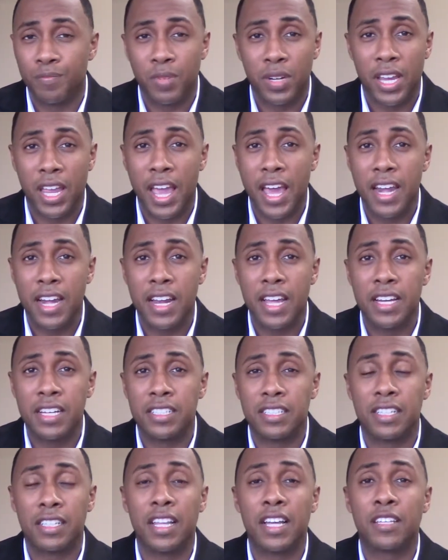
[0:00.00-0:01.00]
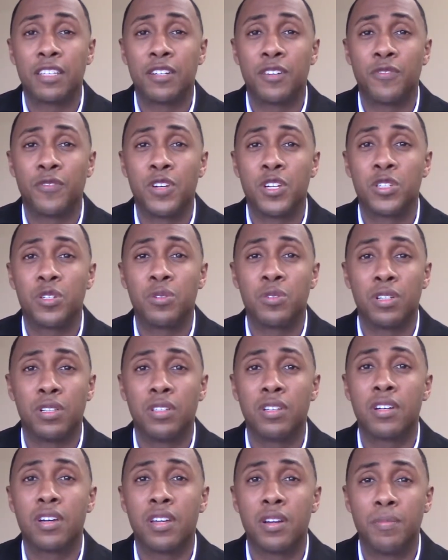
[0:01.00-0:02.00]
candidate, as an elected official, to
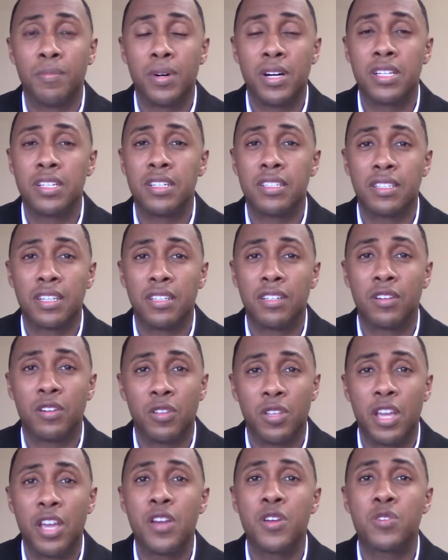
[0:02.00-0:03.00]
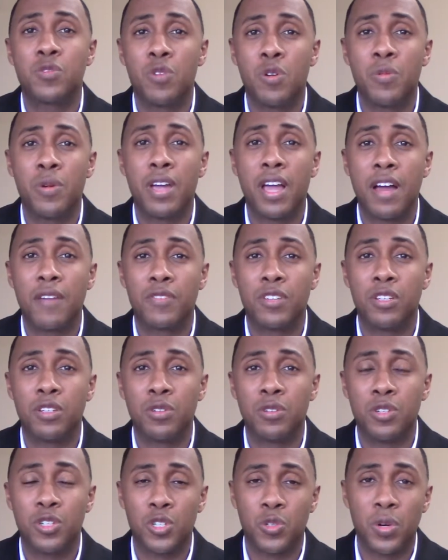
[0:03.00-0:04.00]
look at a budget and say, look, here's what we have to
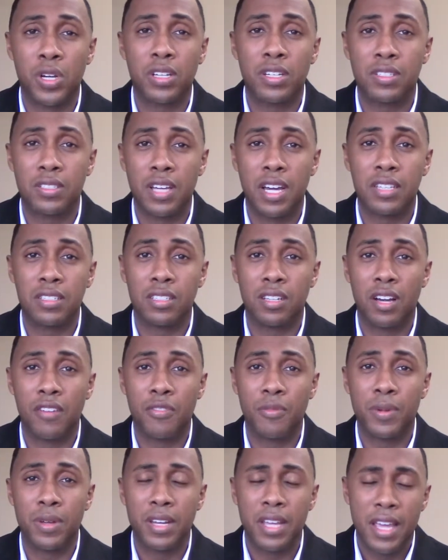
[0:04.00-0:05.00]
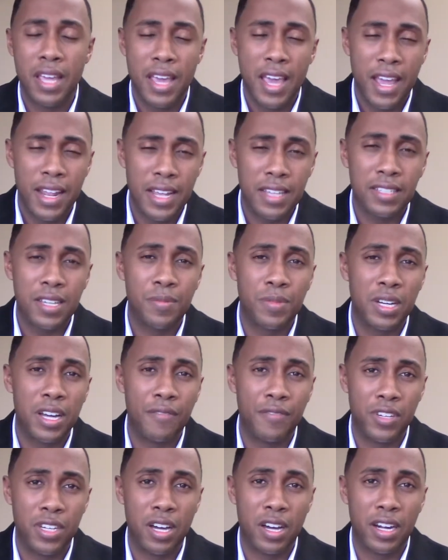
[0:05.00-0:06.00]
do to shrink the size of government. And that's something
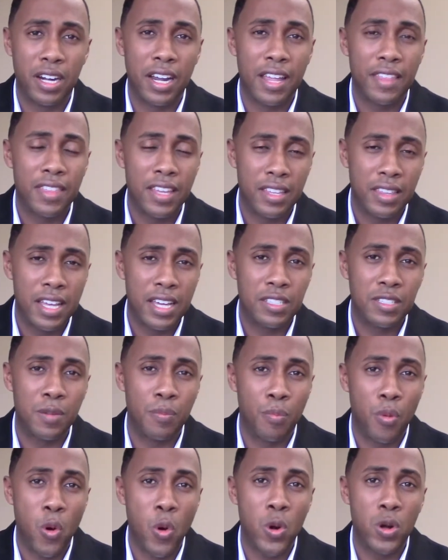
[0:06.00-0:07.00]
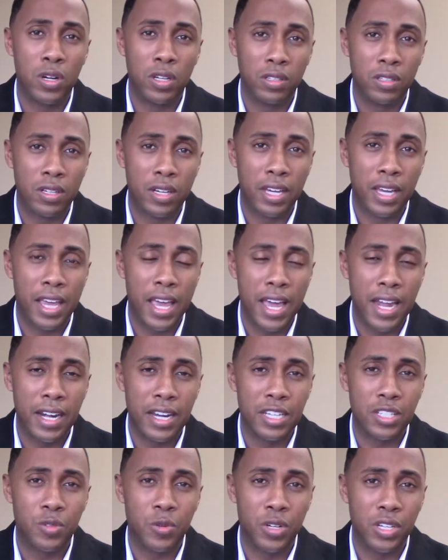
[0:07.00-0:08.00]
I've done, and I think that's important to look at
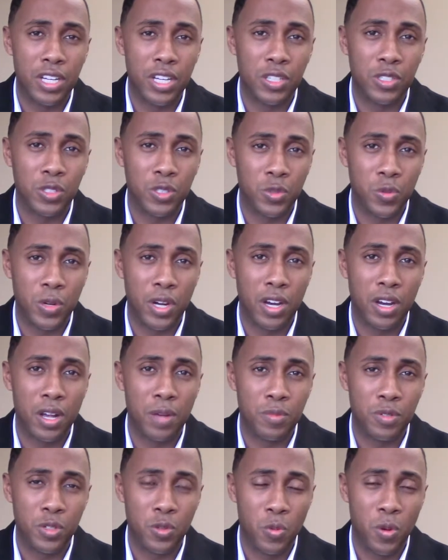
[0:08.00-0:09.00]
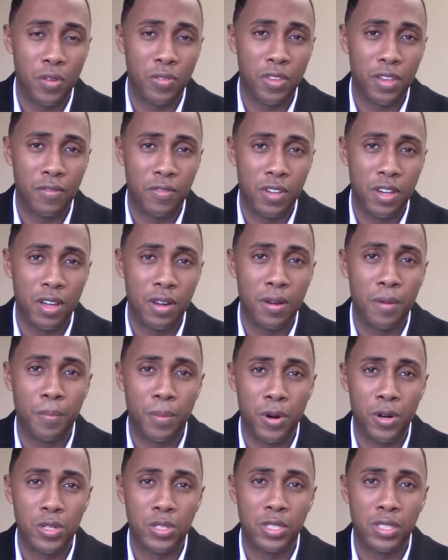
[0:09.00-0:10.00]
candidates' credentials when it comes to what they've done
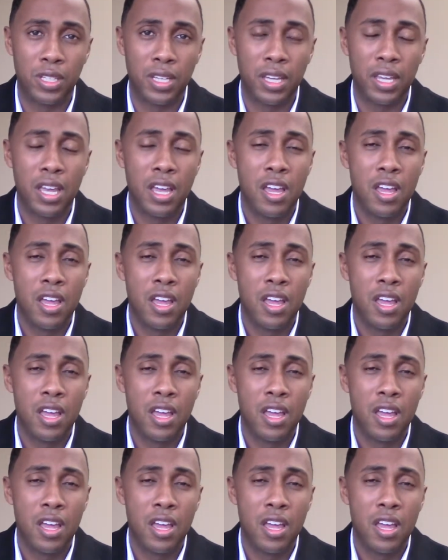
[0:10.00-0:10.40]
personally.